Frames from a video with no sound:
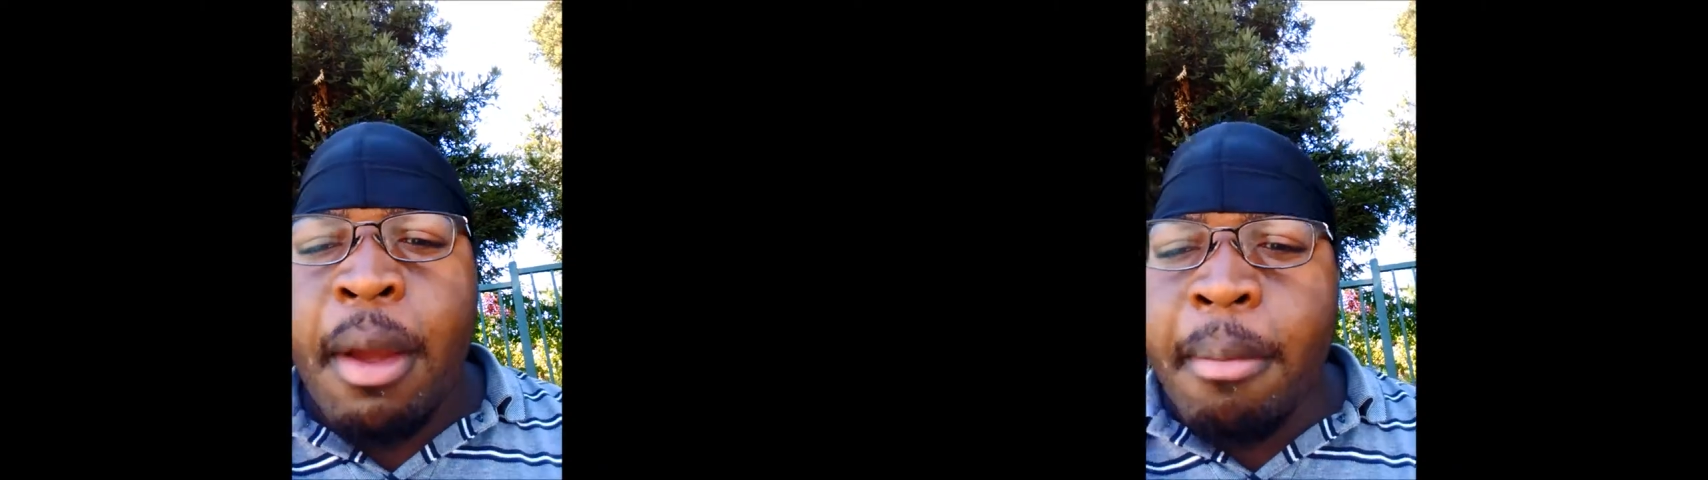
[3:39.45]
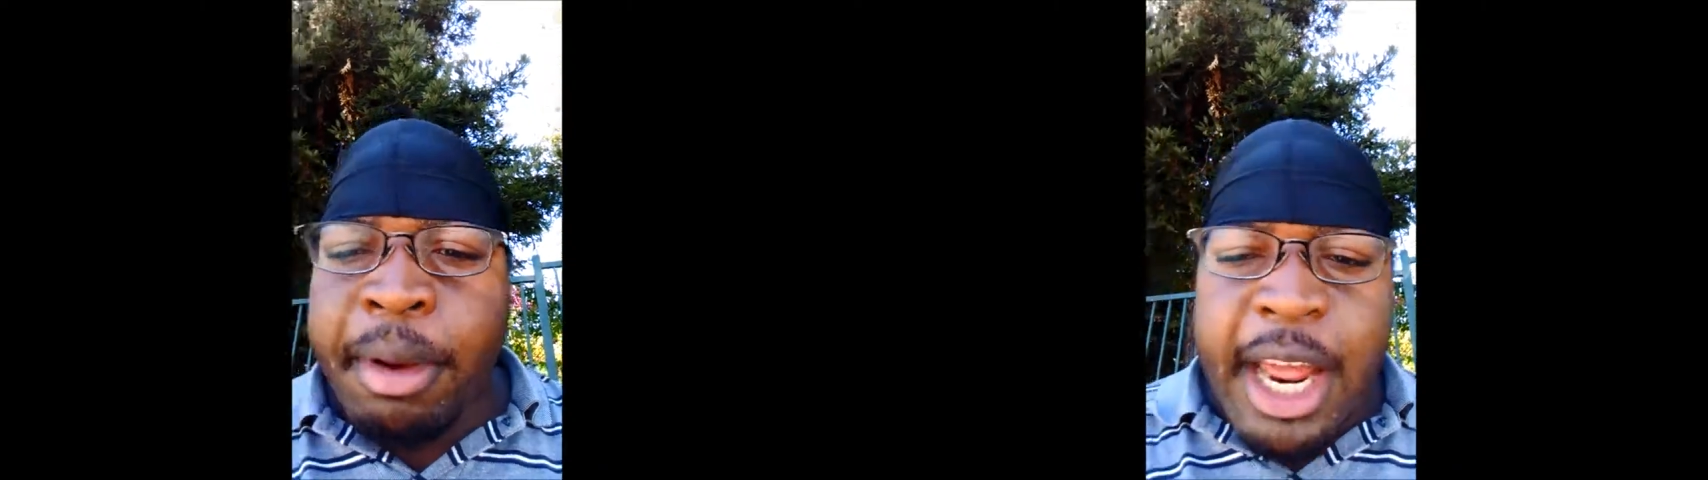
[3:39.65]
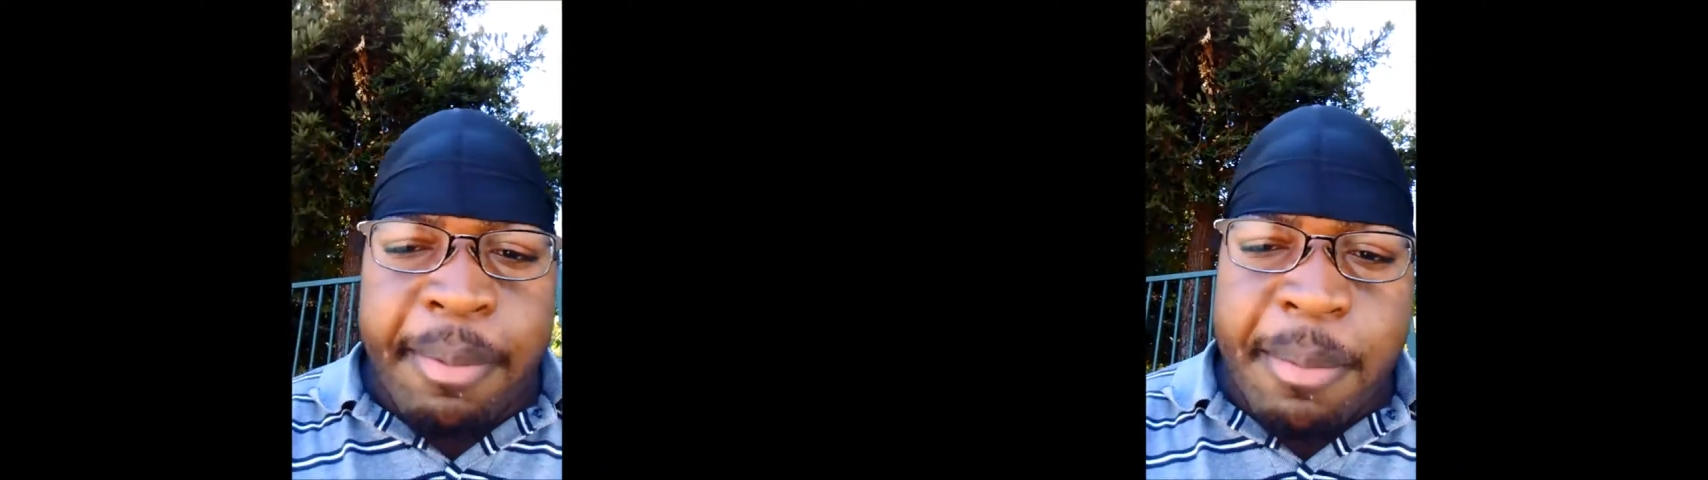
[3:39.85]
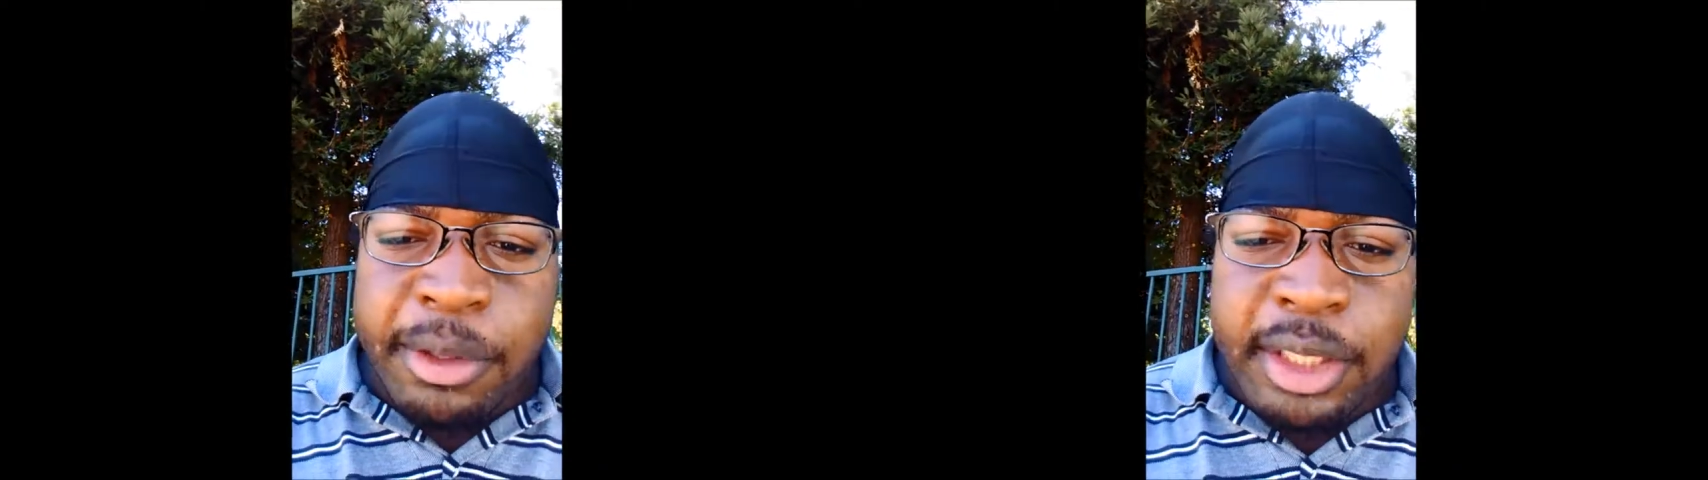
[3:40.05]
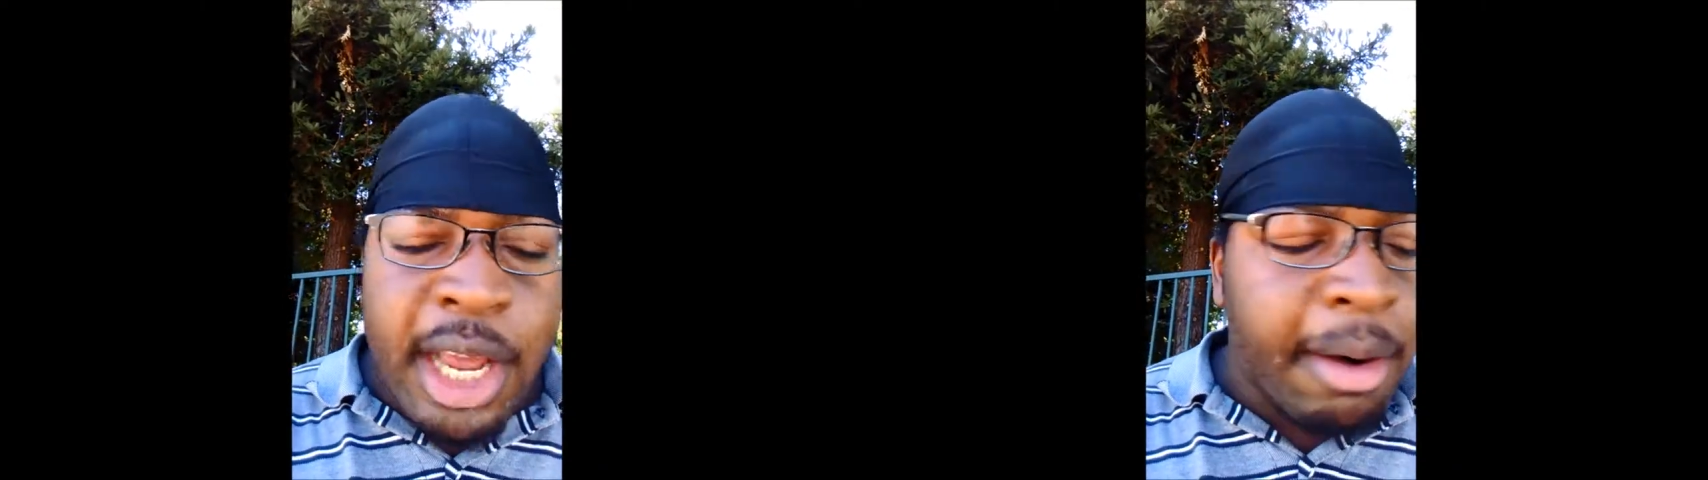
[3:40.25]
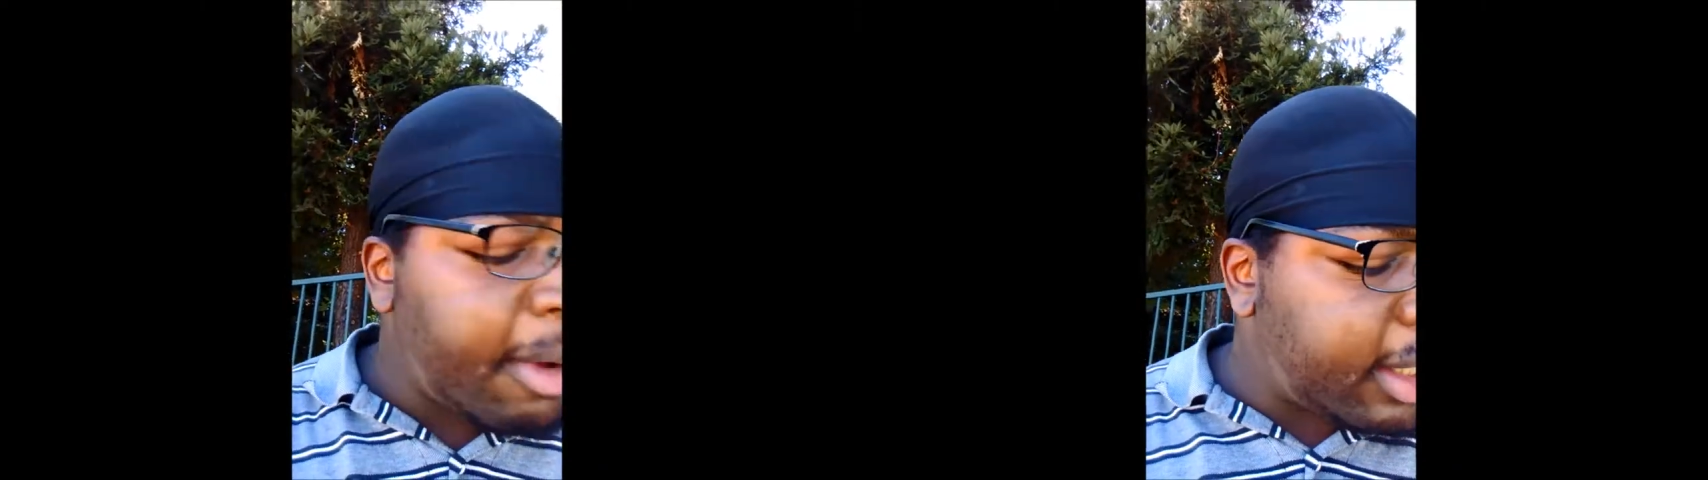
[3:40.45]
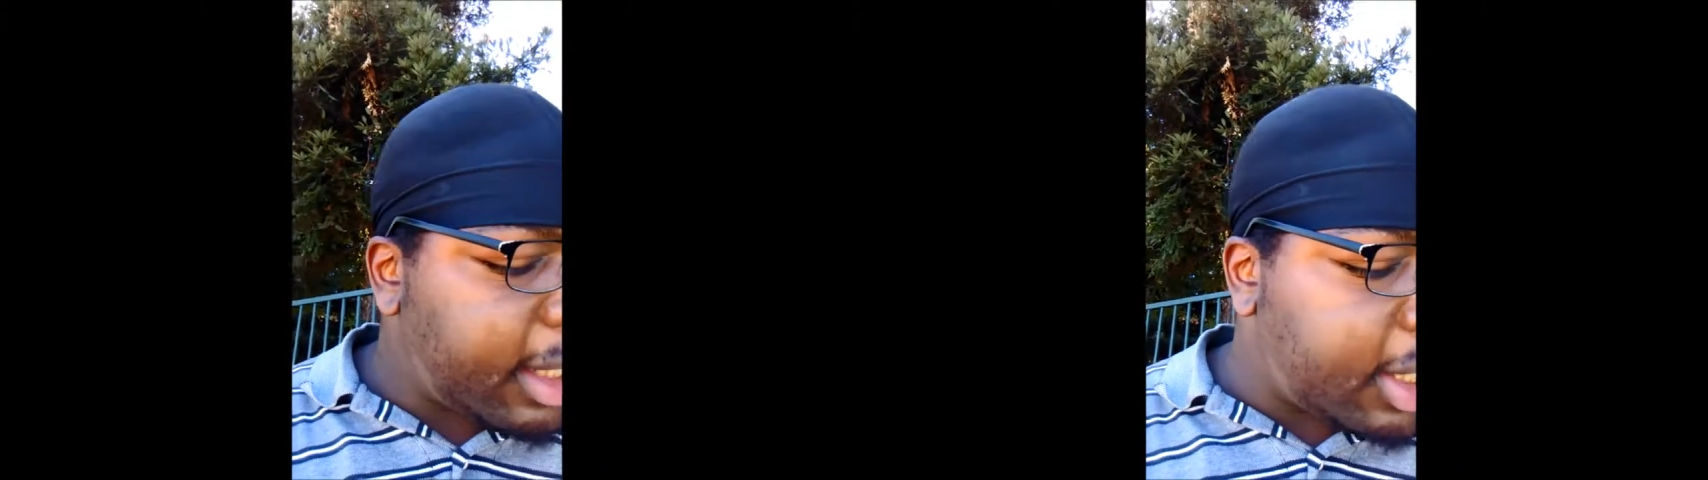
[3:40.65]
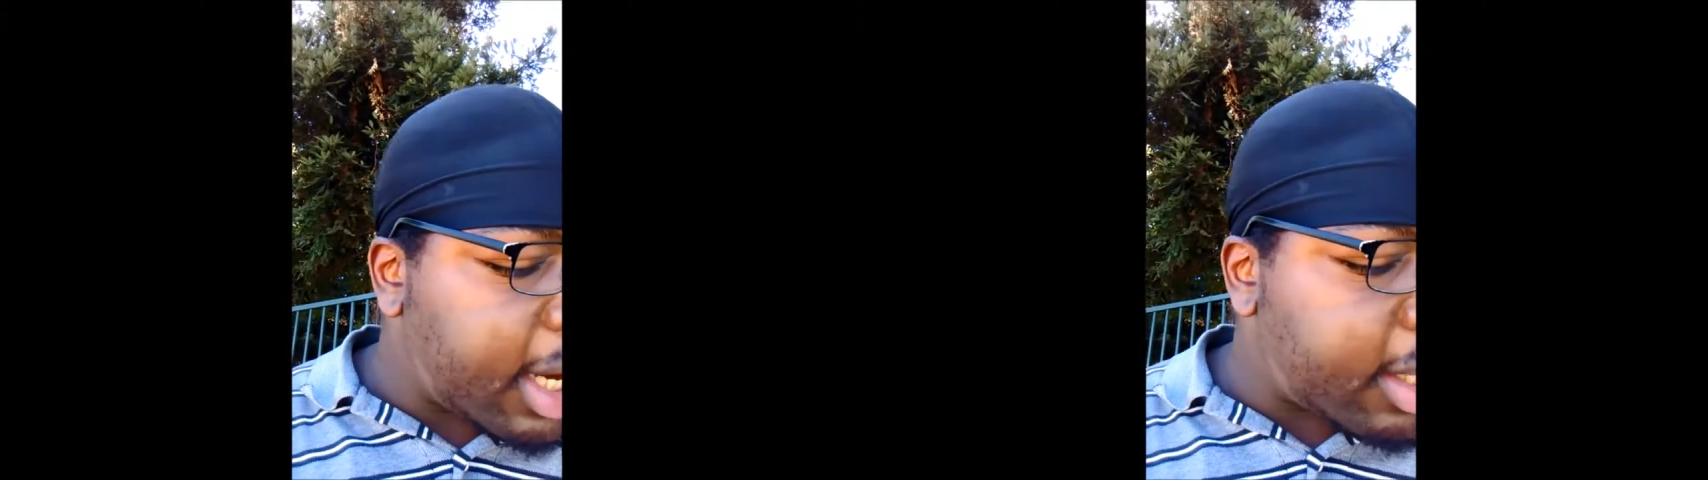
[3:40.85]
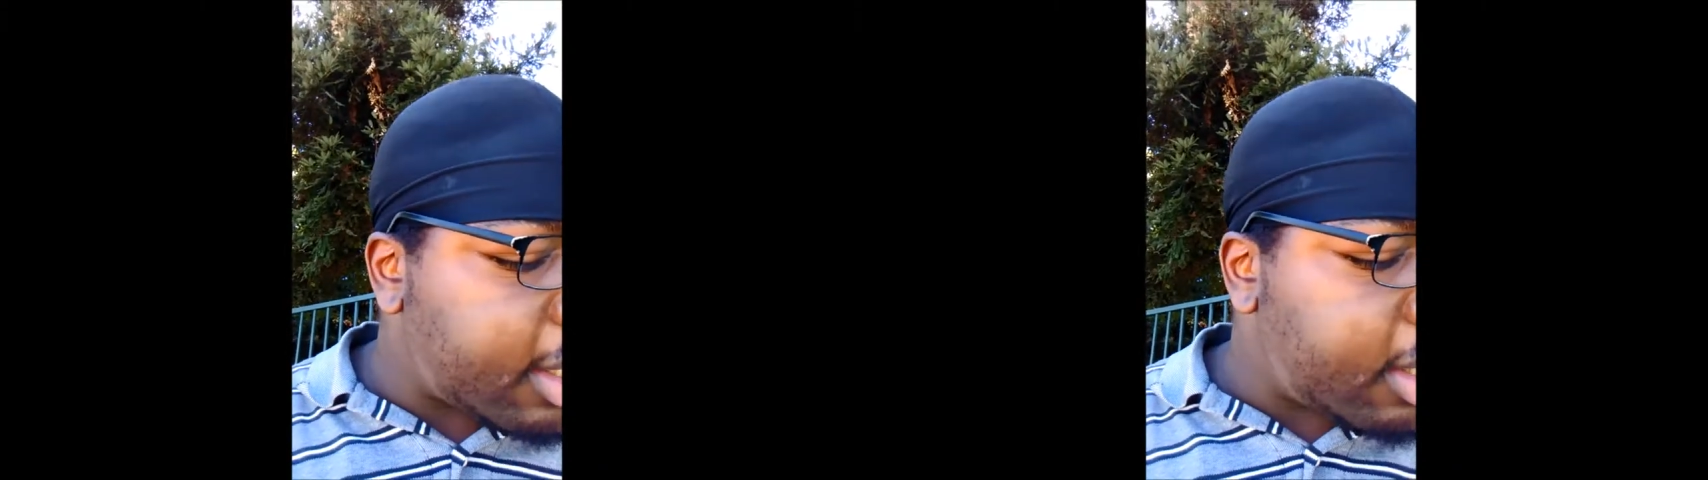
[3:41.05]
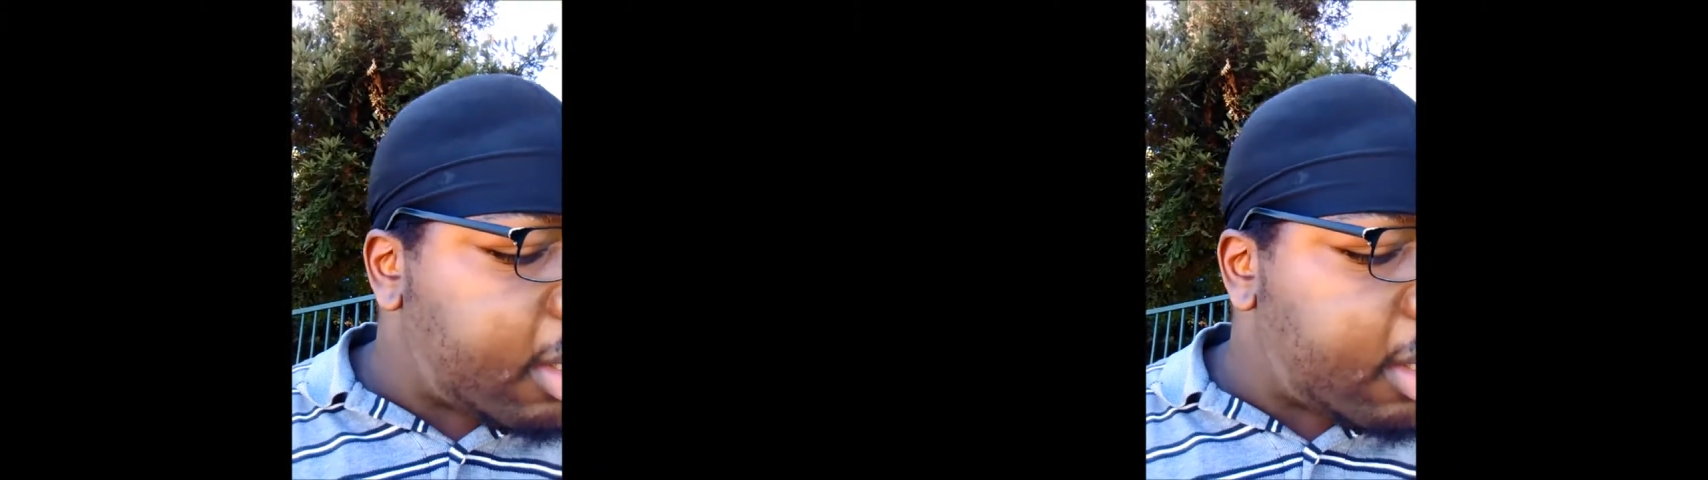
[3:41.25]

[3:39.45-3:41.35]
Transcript: black people said amongst each other